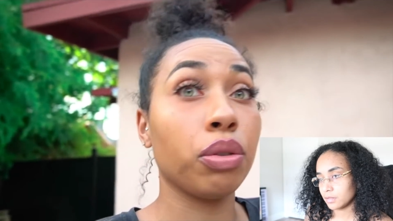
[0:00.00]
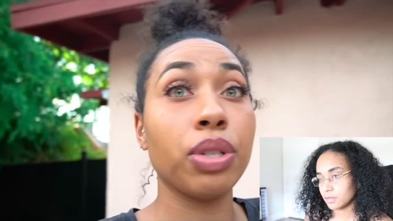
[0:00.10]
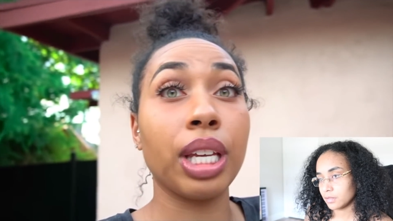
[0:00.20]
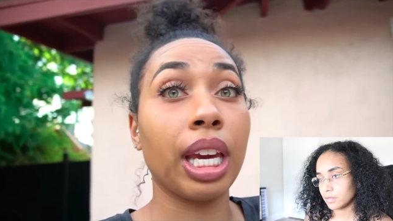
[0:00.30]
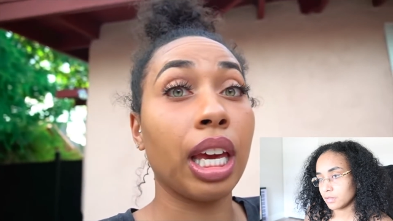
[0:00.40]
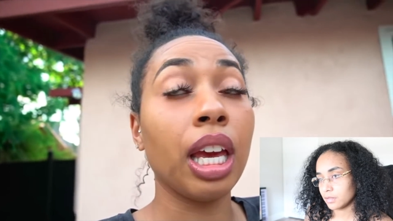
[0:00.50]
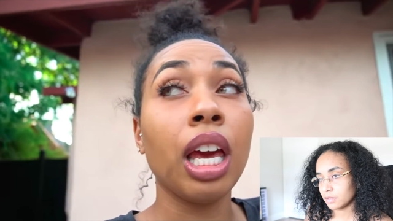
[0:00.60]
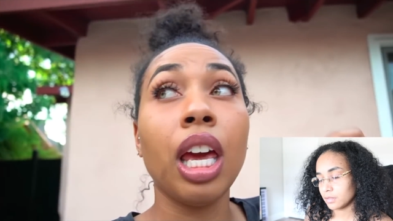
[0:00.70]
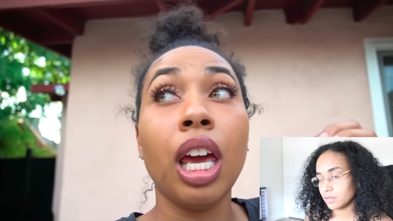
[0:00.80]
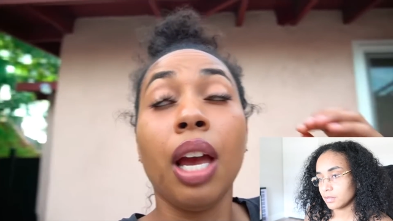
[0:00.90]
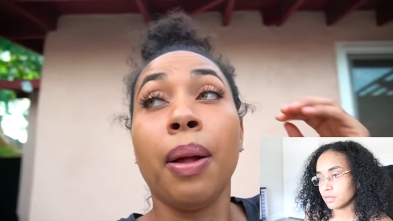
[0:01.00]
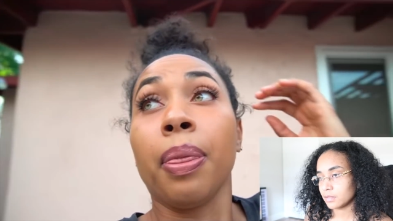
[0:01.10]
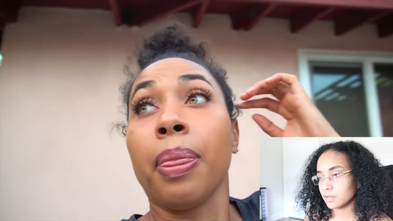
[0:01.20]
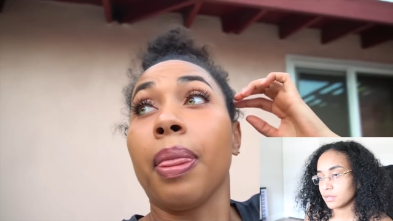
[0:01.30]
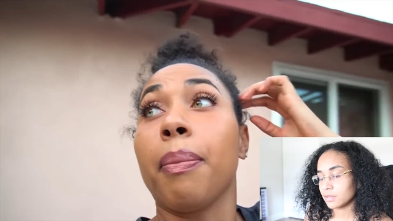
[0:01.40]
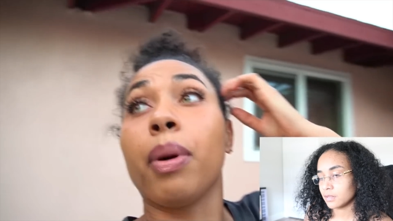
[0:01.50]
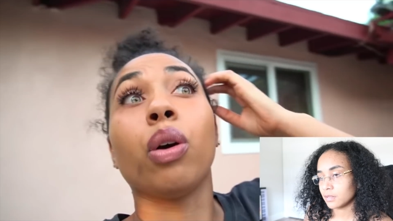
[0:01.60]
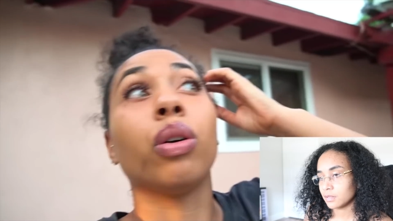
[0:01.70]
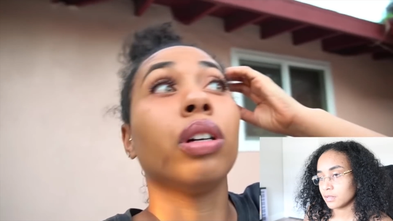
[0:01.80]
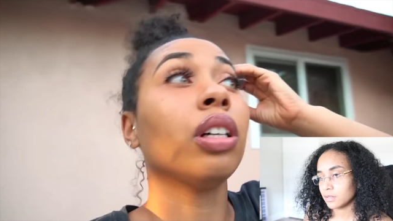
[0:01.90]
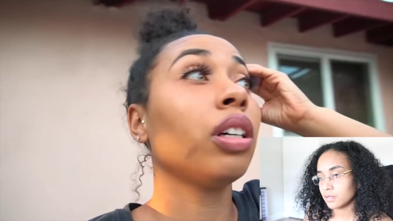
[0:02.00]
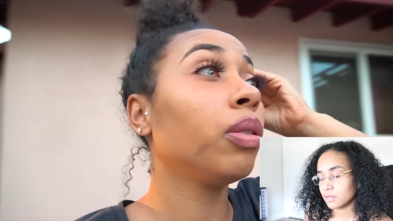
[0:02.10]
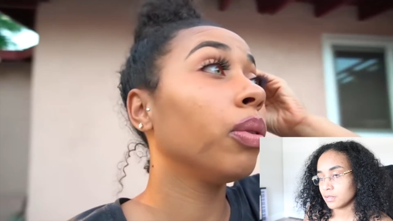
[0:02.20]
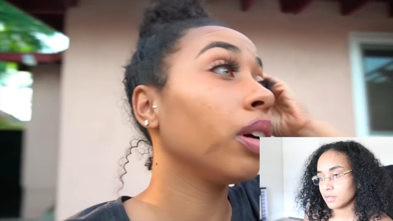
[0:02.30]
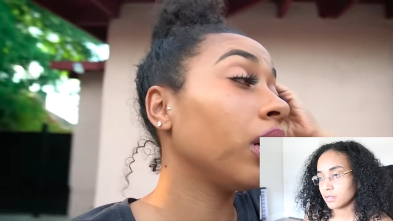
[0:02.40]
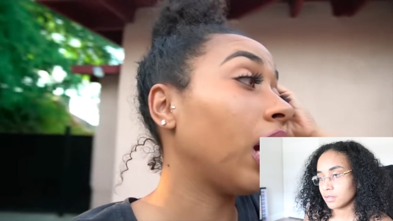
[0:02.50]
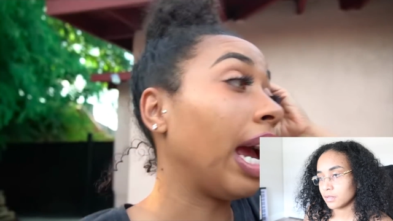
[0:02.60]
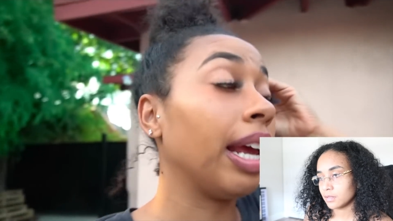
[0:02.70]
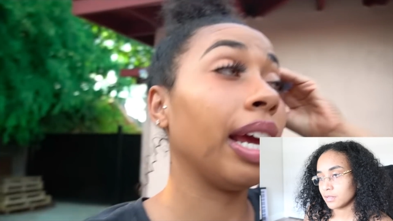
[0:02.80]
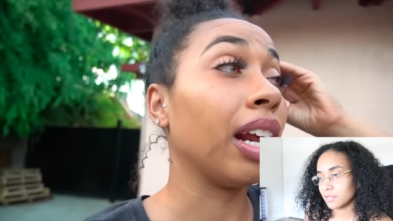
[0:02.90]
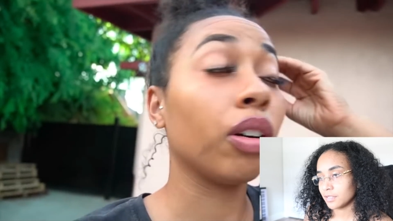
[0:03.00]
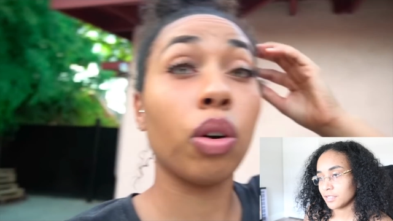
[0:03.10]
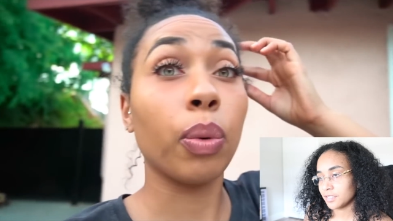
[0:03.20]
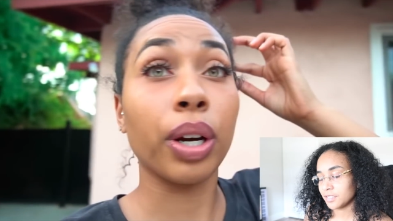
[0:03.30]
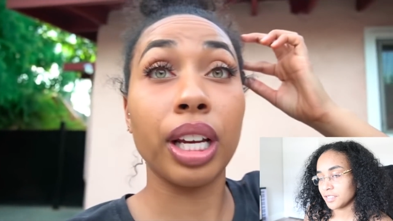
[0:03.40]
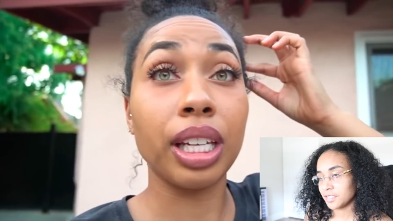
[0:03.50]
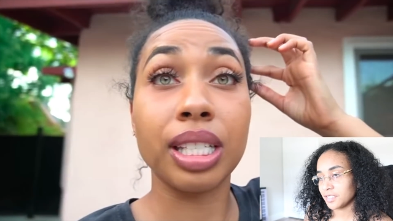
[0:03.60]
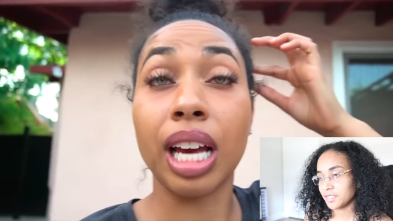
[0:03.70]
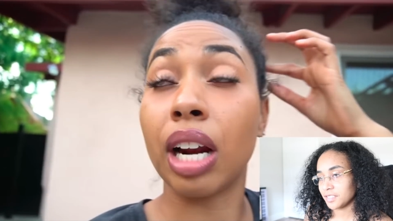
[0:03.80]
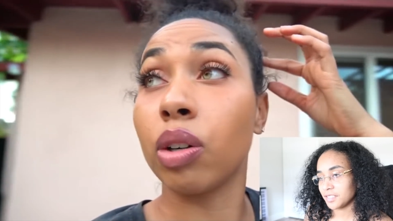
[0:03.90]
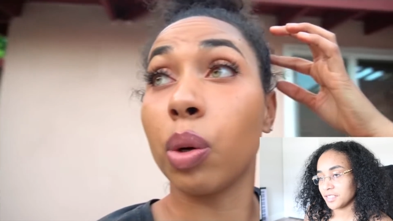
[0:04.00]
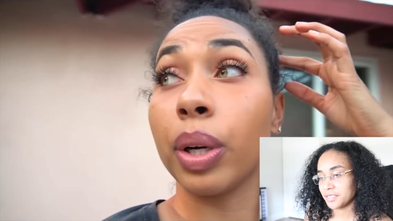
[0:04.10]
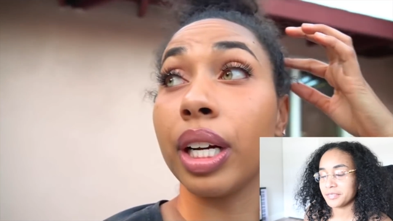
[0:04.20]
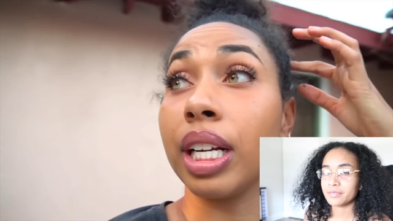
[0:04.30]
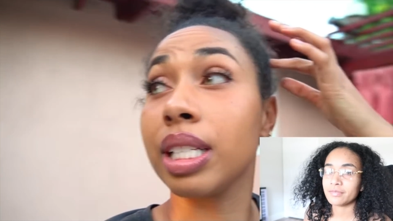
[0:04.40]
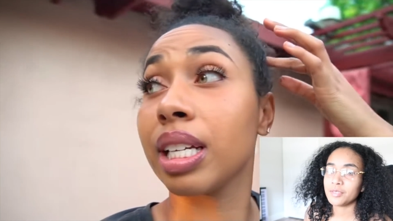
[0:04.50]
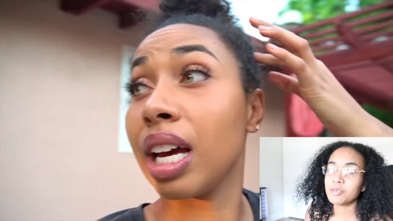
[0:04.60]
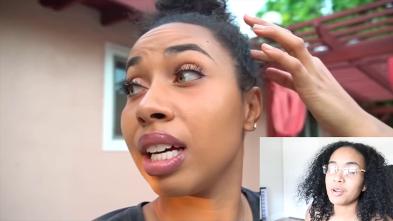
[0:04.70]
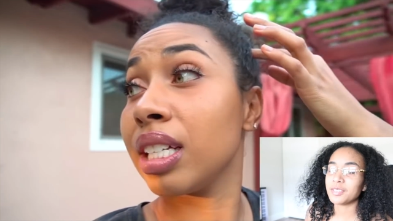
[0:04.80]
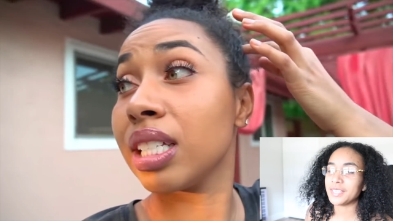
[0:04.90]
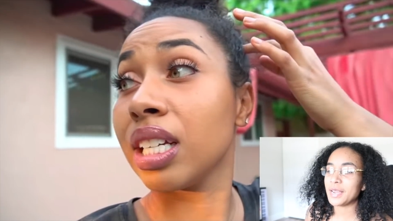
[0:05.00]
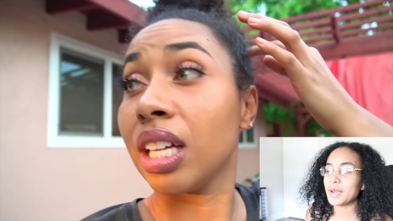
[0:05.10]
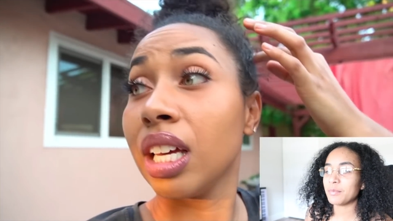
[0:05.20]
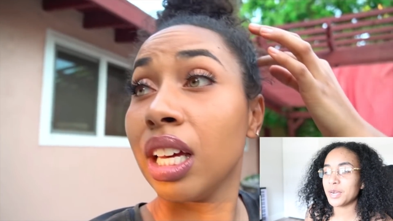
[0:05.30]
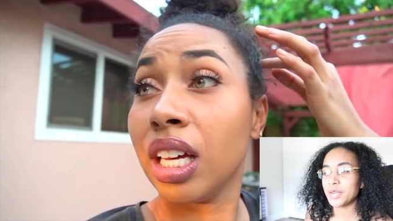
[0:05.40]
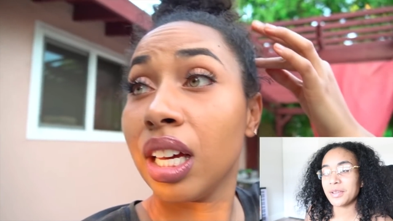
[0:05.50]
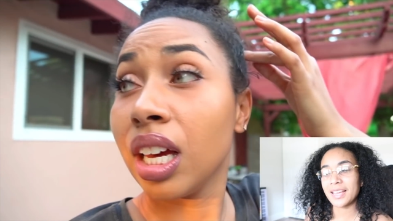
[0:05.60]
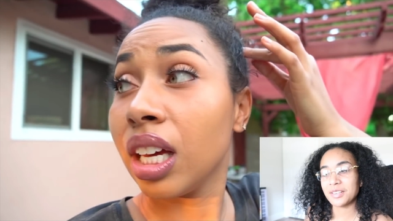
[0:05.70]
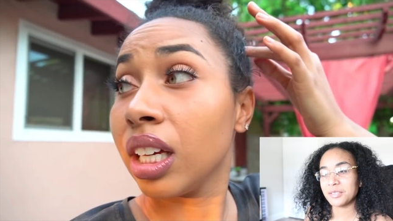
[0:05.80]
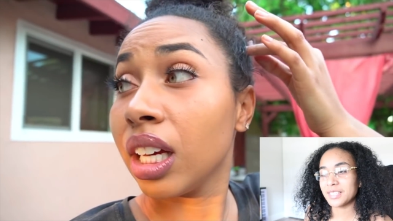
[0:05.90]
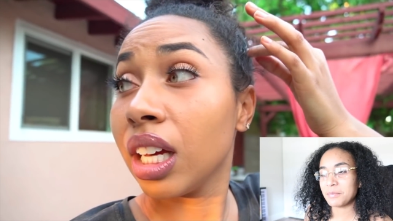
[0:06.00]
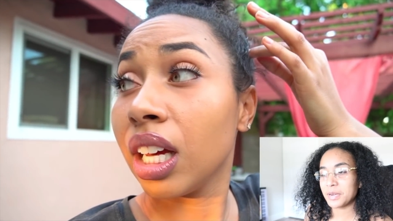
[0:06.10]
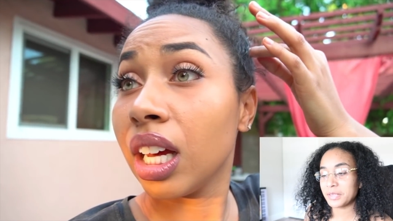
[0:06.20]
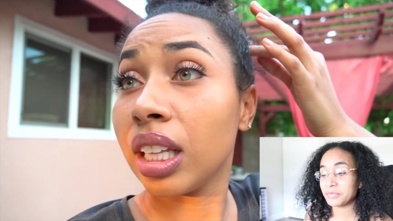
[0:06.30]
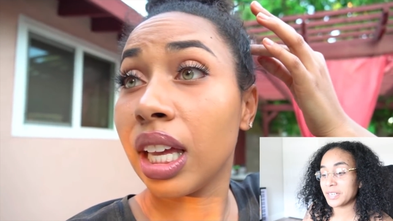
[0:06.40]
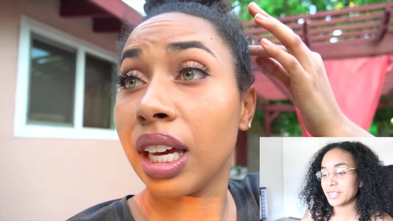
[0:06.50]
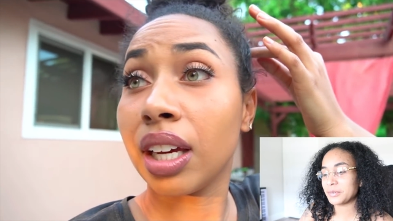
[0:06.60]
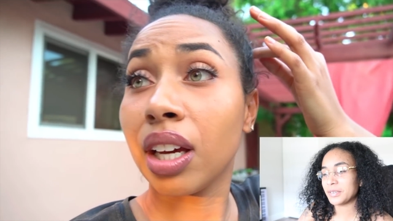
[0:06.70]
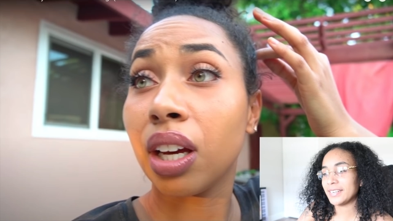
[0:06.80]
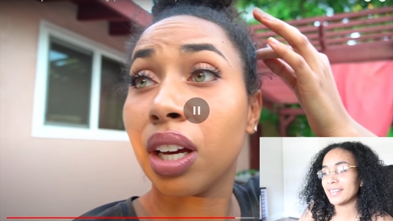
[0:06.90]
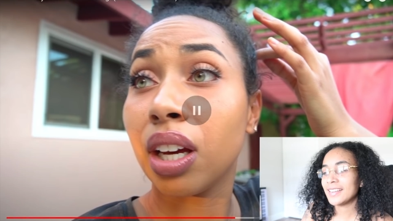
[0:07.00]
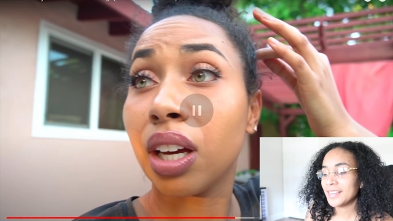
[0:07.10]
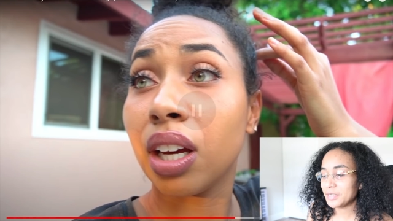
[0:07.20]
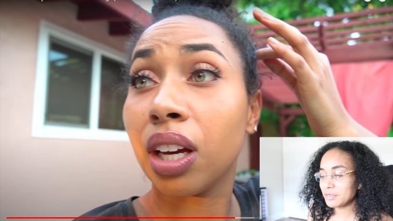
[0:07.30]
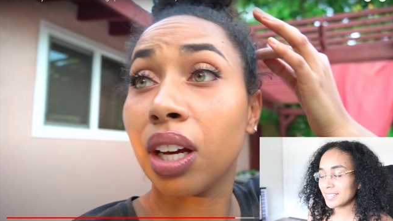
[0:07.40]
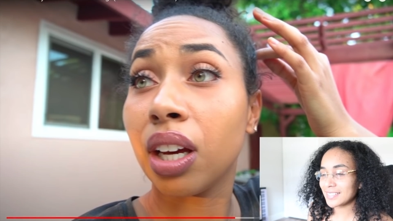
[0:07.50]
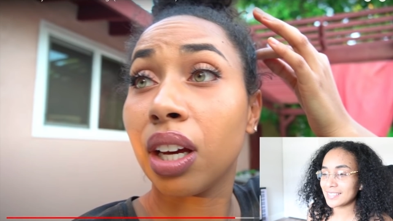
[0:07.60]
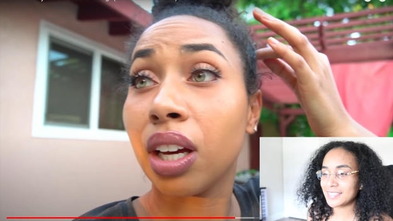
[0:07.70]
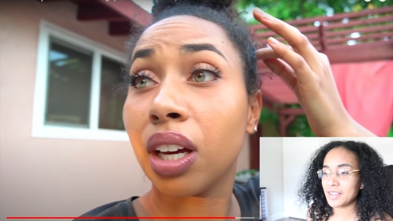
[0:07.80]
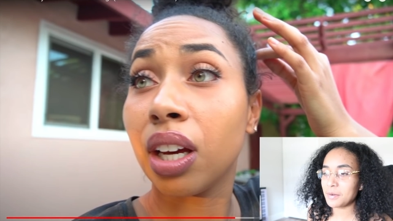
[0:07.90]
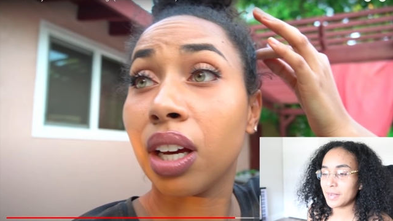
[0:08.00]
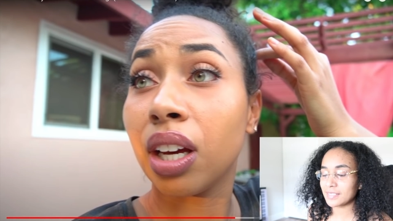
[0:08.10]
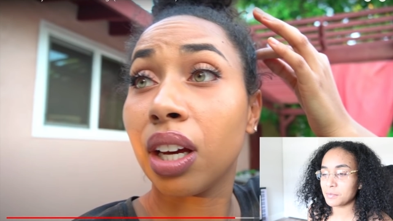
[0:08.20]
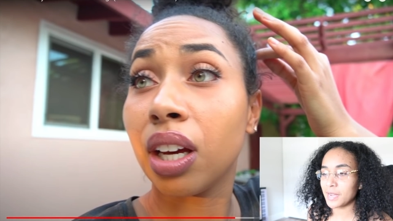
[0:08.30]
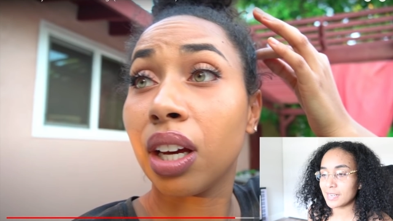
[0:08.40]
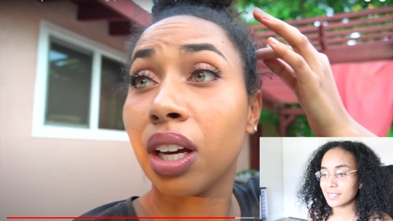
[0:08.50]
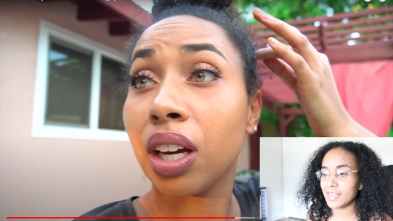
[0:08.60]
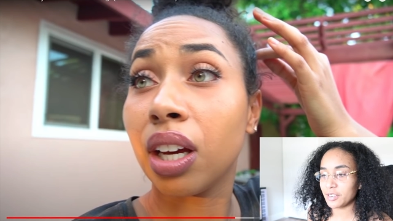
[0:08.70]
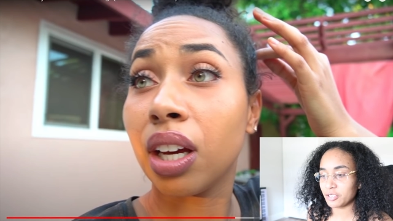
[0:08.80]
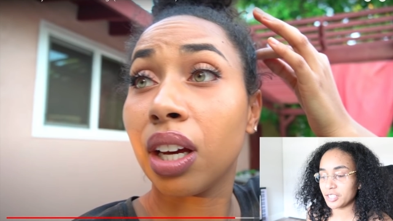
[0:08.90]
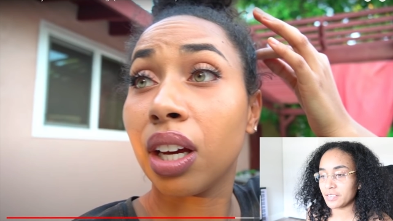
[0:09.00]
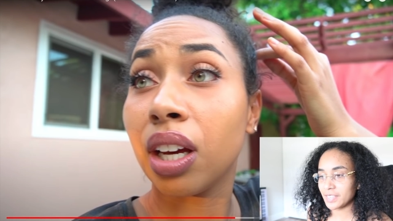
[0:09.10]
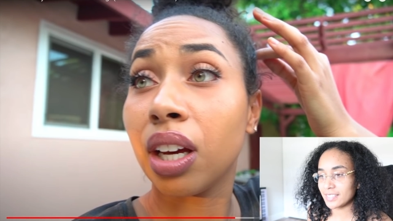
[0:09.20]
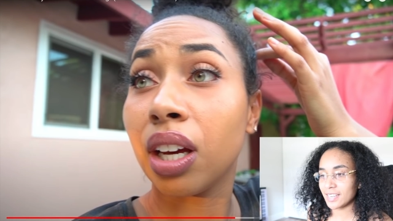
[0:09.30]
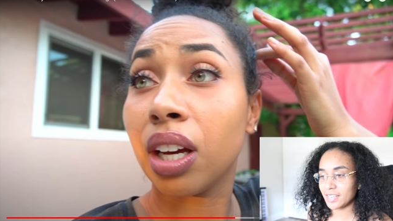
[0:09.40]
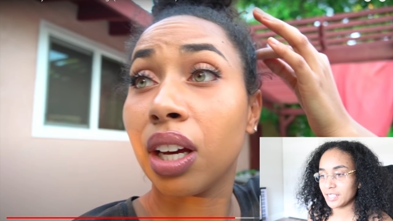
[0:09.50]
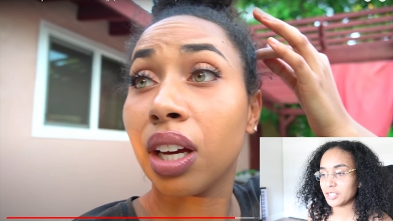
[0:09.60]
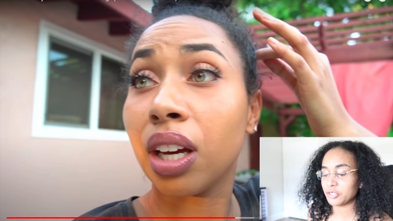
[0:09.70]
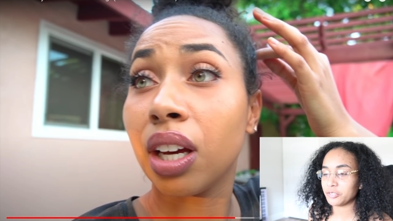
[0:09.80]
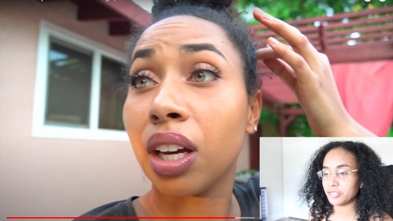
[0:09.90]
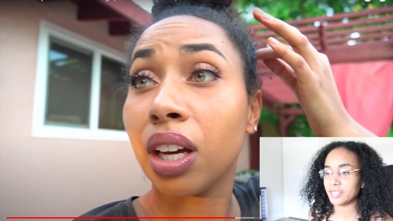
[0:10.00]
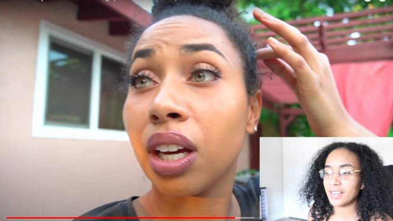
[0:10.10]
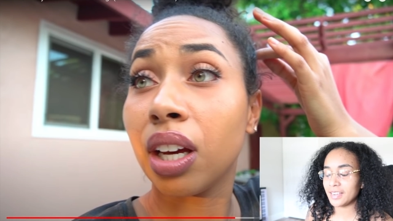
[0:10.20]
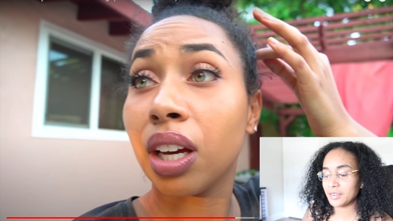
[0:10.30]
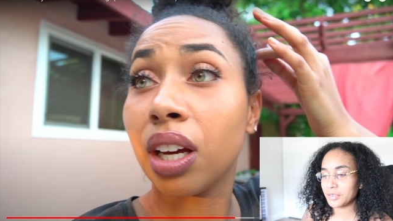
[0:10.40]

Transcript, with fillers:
Speaker 1: of losing it. Bro, I, I, don't know where it is. I don't know where it is. You know damn
Speaker 2: well you ain't lose that motherfucking right. ring. You can just tell by somebody's energy if they telling the truth or not,